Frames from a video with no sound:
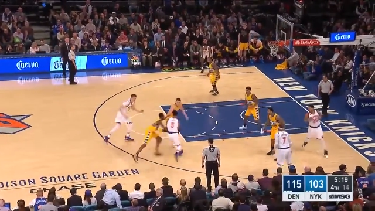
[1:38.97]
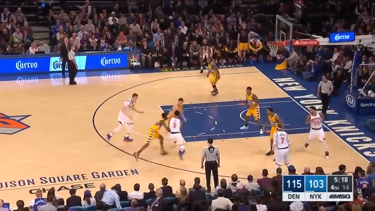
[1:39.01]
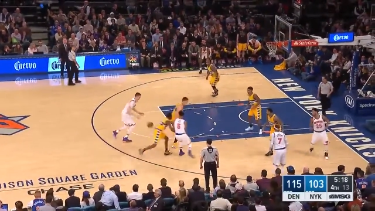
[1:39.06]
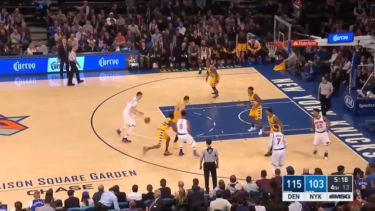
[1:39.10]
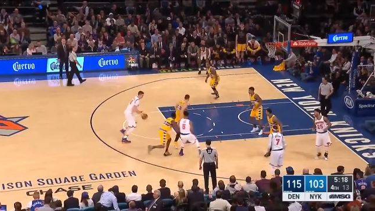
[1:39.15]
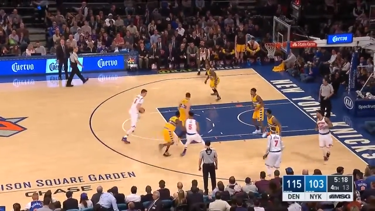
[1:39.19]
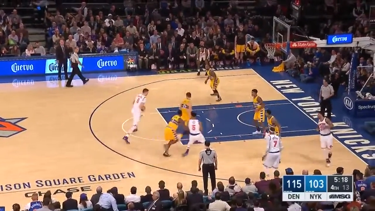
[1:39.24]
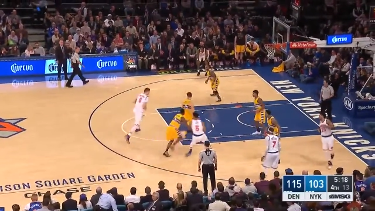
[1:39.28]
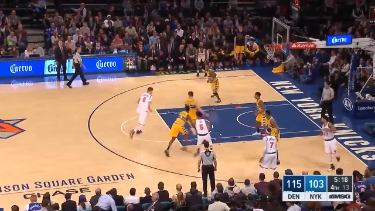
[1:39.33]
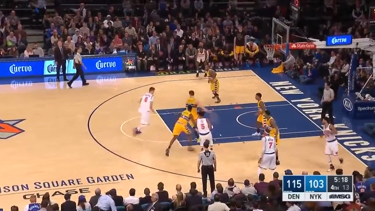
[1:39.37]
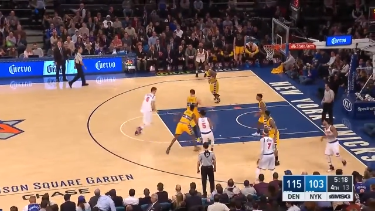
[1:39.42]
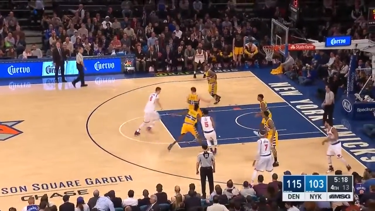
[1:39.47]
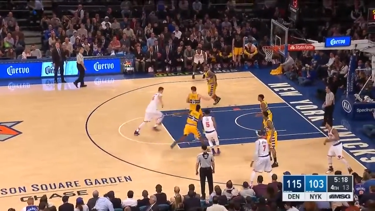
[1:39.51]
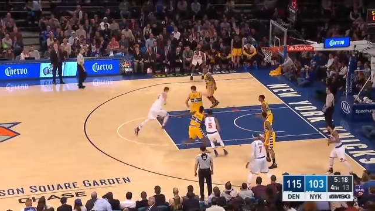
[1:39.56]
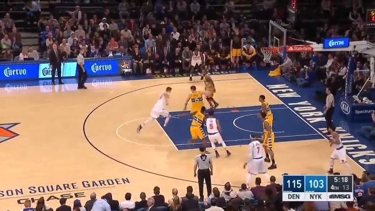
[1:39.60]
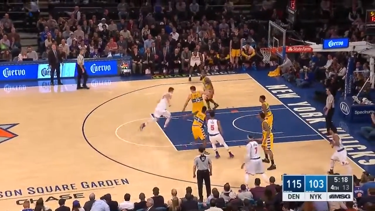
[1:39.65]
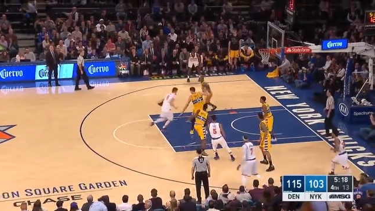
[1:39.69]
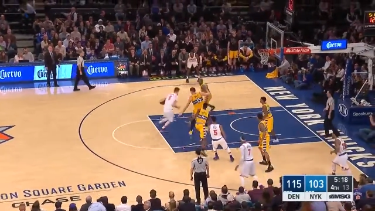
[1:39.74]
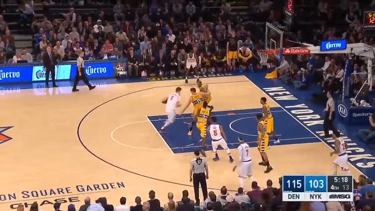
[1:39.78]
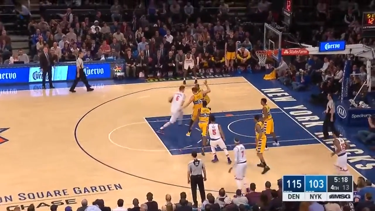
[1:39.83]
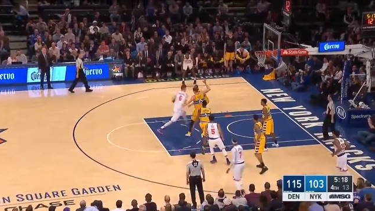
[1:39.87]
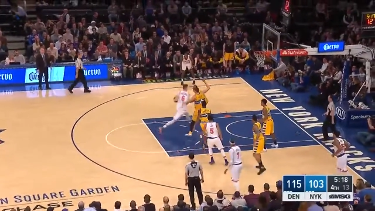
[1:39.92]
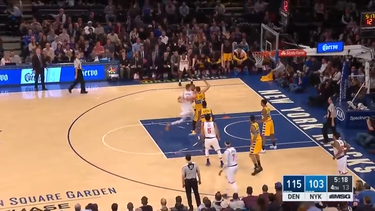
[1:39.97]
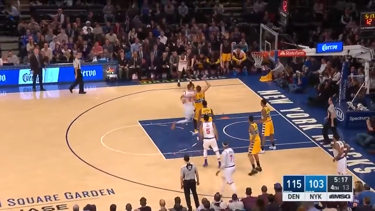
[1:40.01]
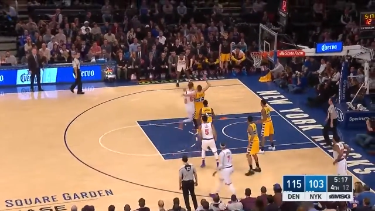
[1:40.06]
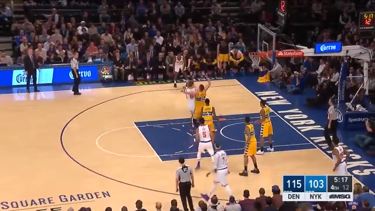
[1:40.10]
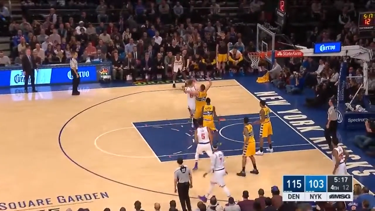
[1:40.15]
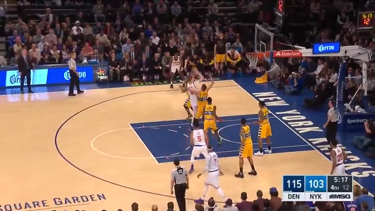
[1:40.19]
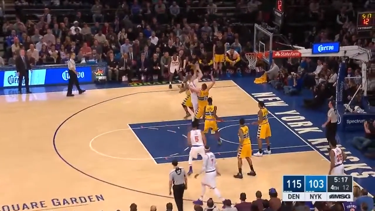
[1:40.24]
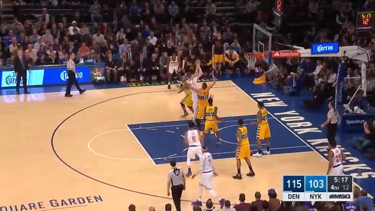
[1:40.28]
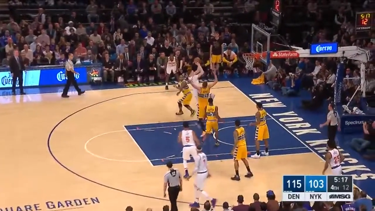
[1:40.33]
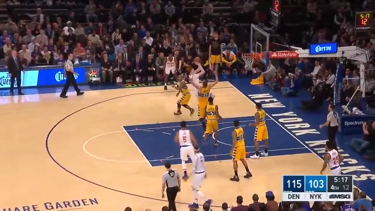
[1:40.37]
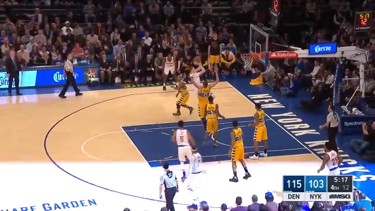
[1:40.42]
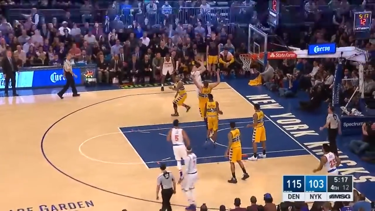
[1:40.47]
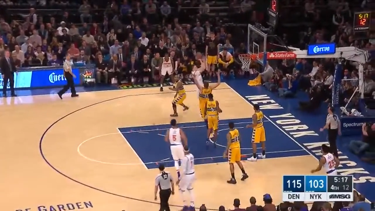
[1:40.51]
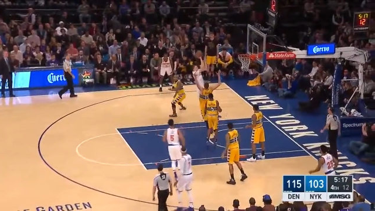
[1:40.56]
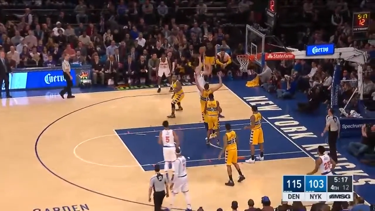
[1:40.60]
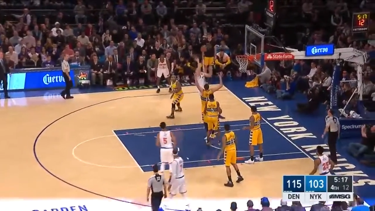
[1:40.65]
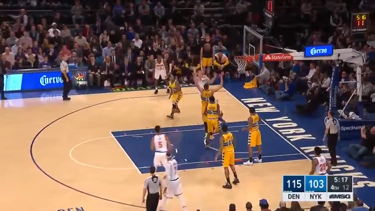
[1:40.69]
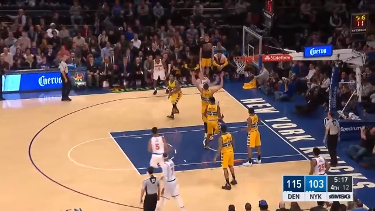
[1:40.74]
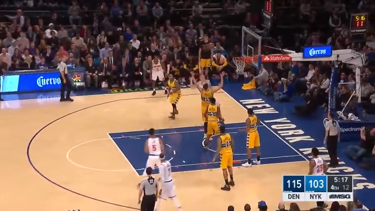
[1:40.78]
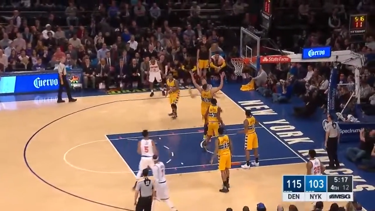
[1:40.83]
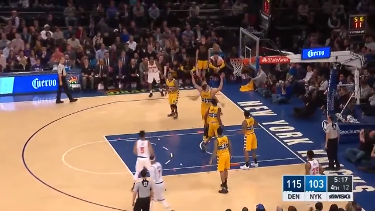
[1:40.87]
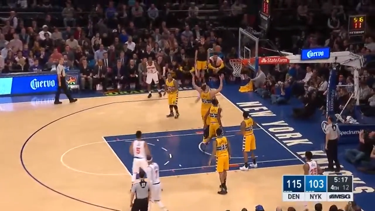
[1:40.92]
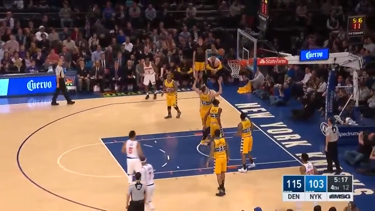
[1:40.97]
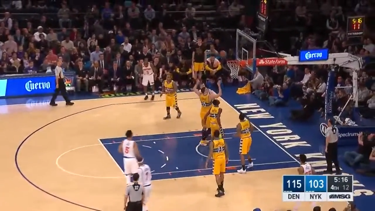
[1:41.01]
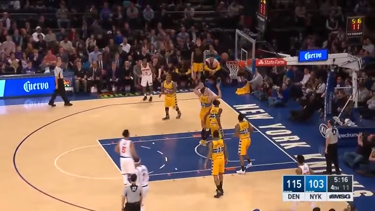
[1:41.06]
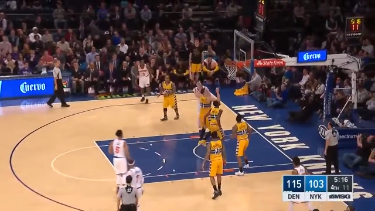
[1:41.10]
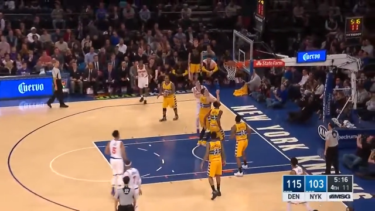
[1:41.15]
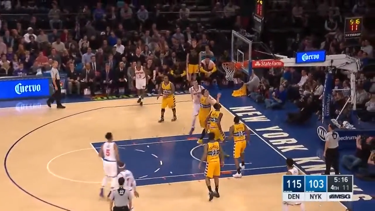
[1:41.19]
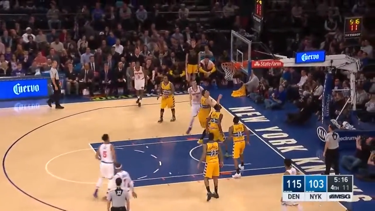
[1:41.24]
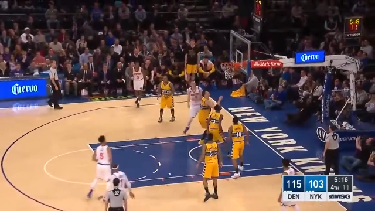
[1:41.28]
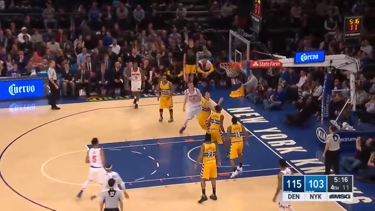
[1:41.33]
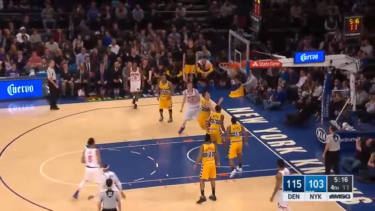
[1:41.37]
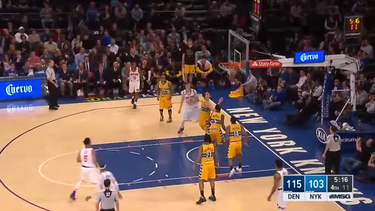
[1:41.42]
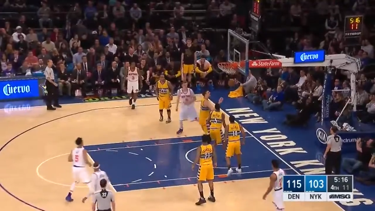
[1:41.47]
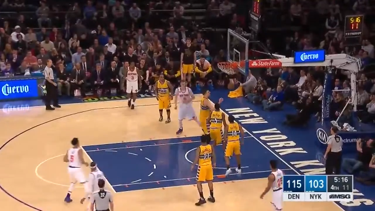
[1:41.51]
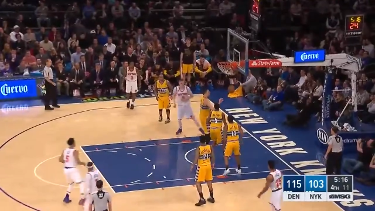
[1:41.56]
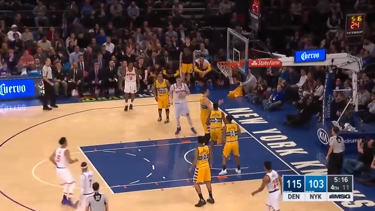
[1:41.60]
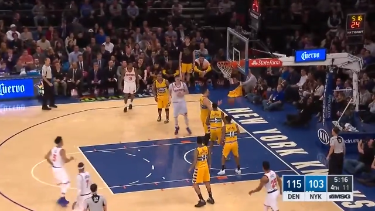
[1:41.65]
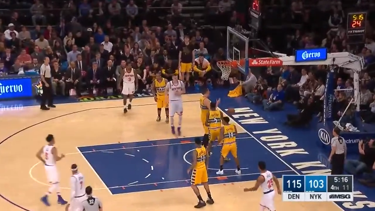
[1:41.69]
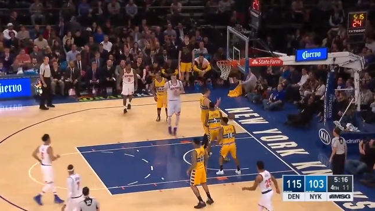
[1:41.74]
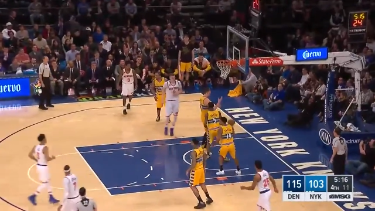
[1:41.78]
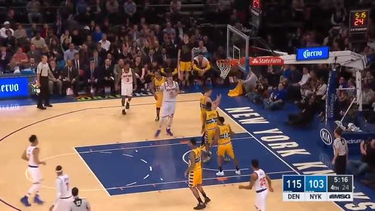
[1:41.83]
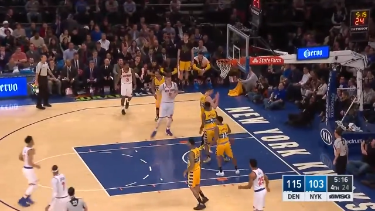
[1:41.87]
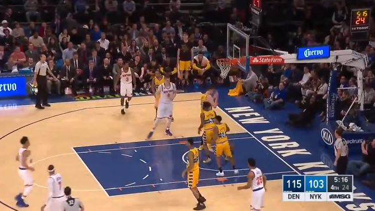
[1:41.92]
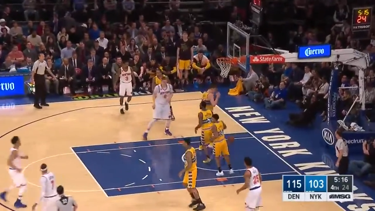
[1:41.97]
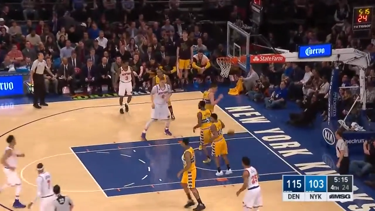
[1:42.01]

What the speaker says: Nobody's mouth can be seen.